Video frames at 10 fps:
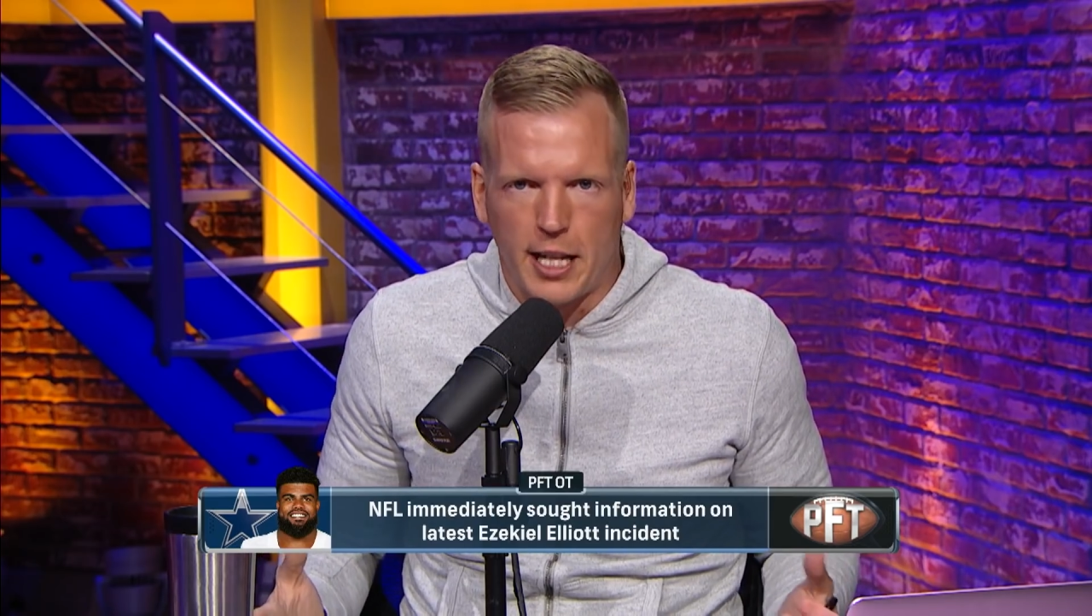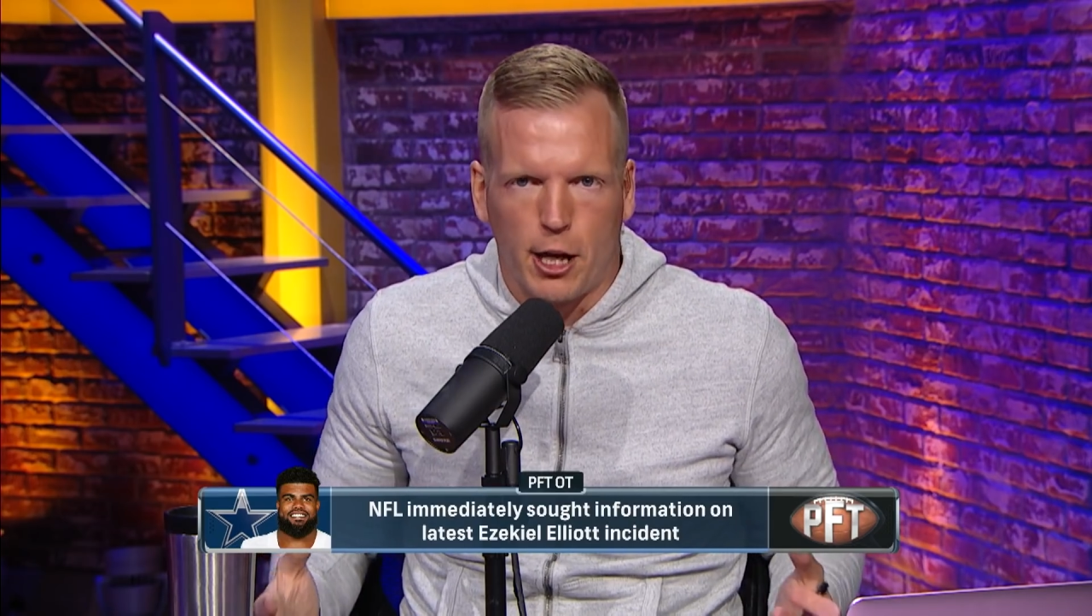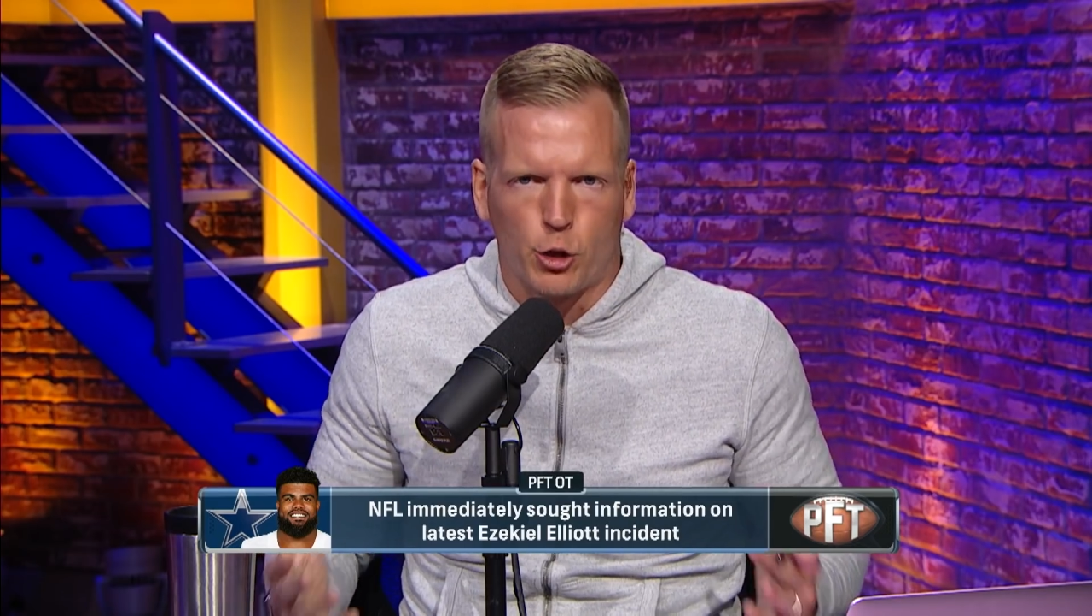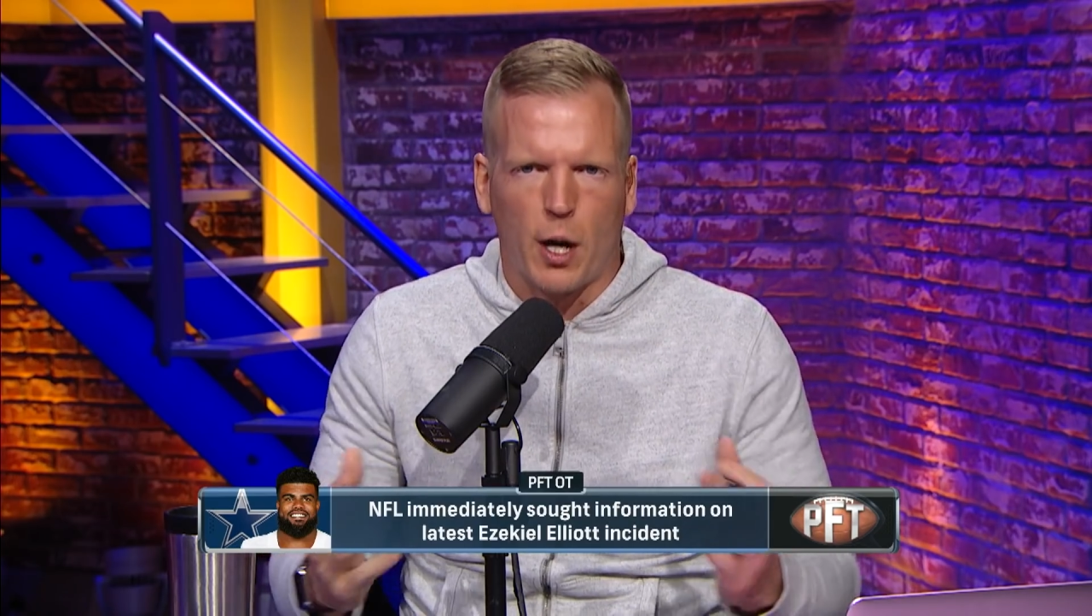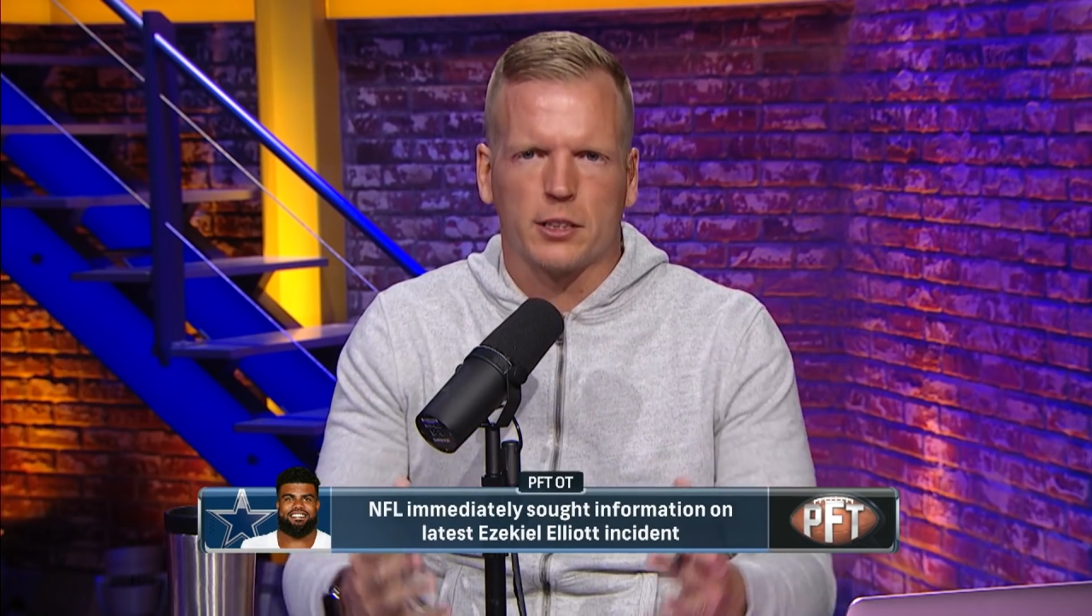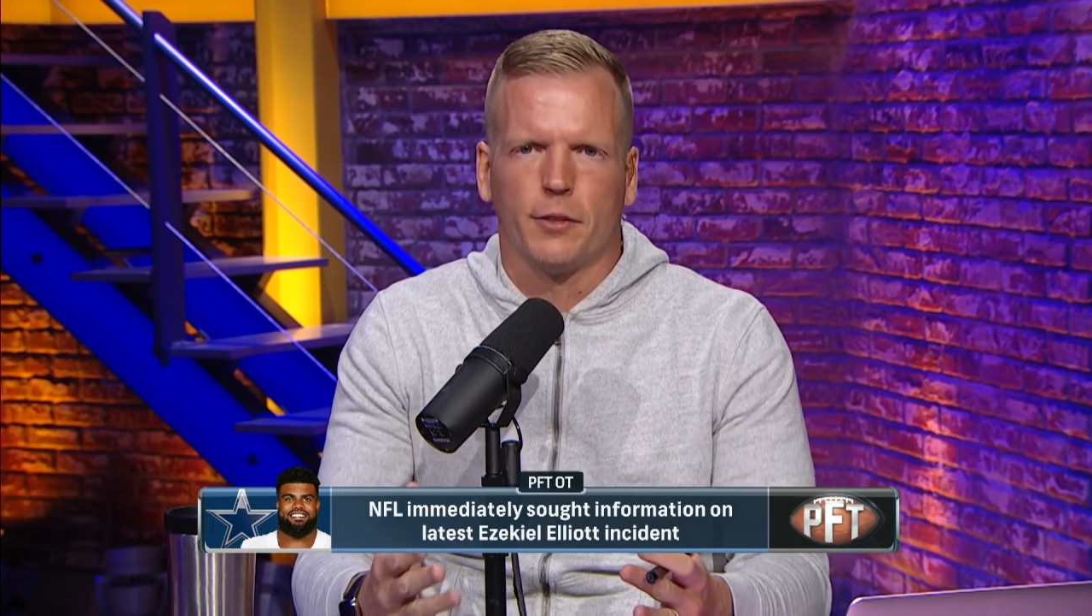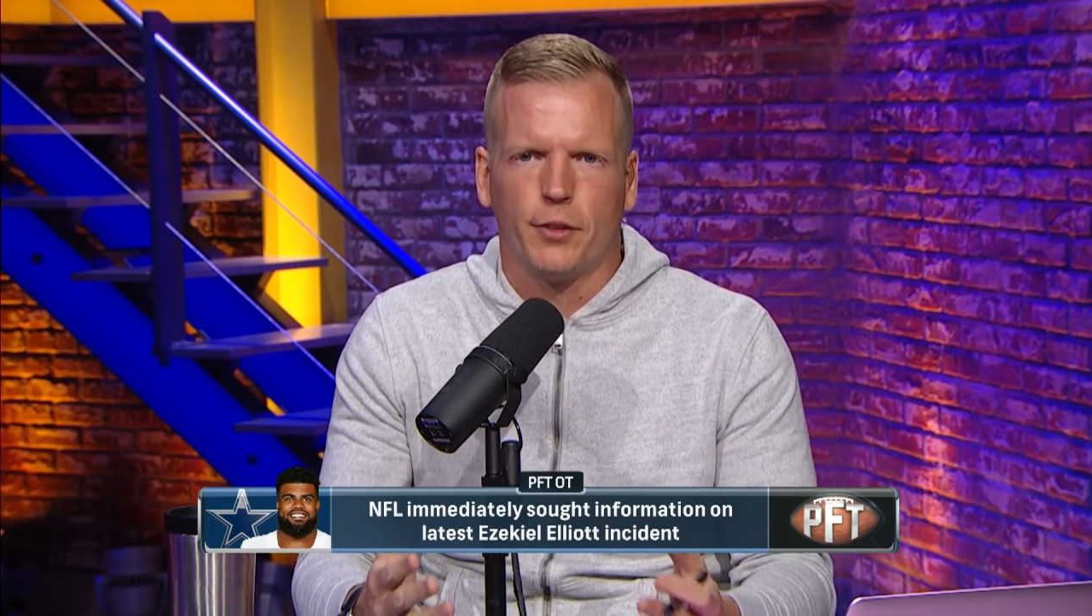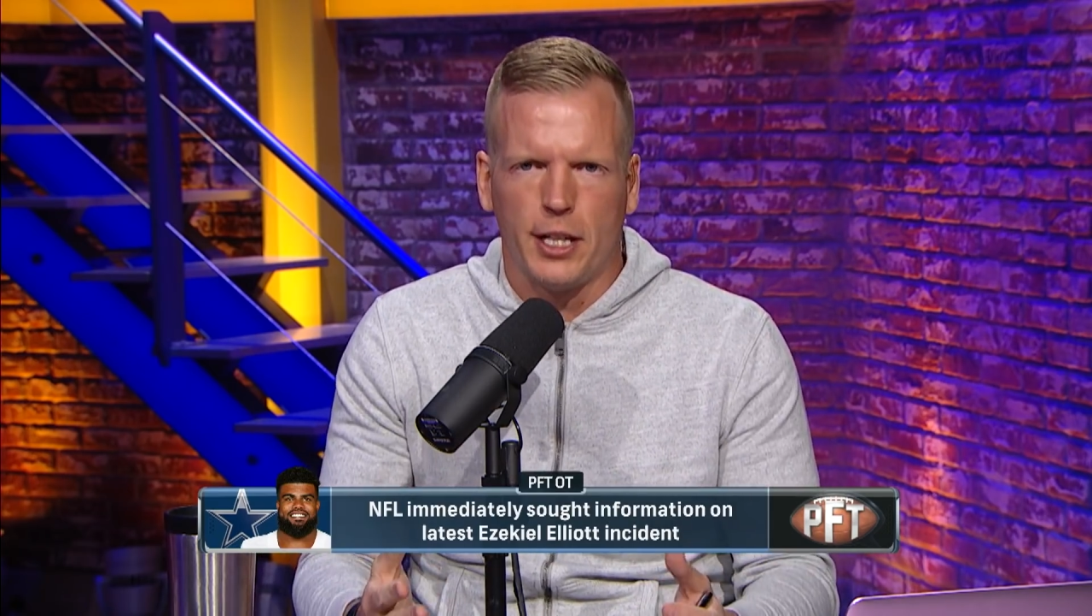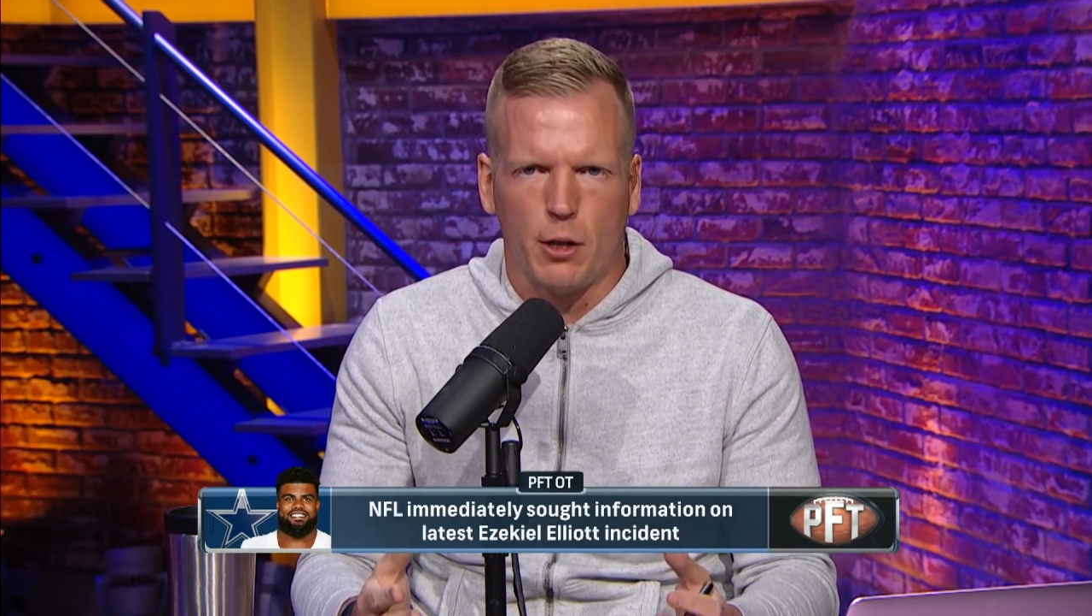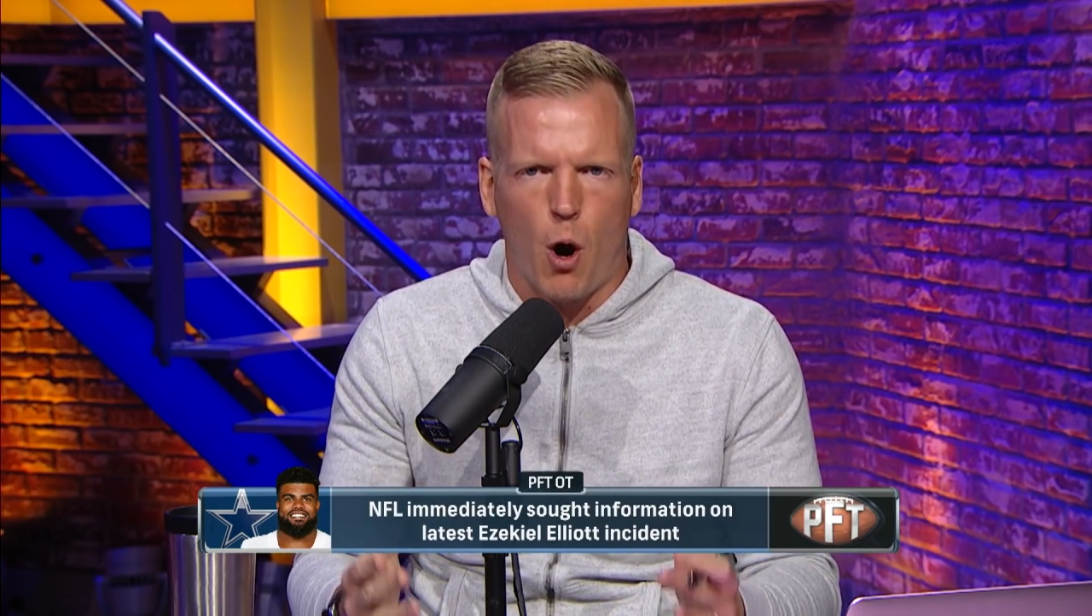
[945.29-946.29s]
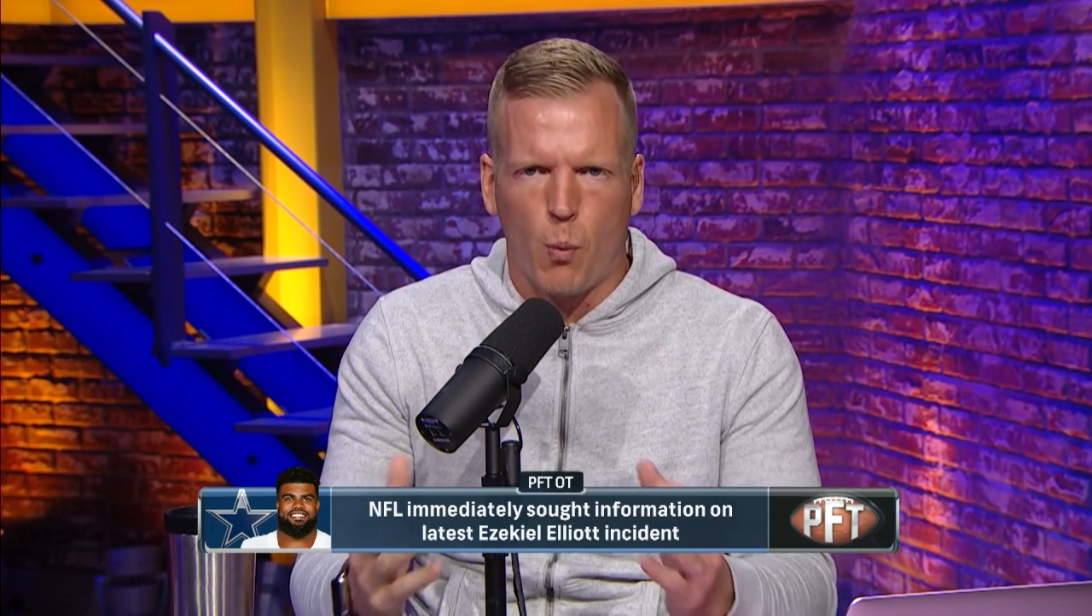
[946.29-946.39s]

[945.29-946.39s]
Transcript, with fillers: they aggressively go, oh,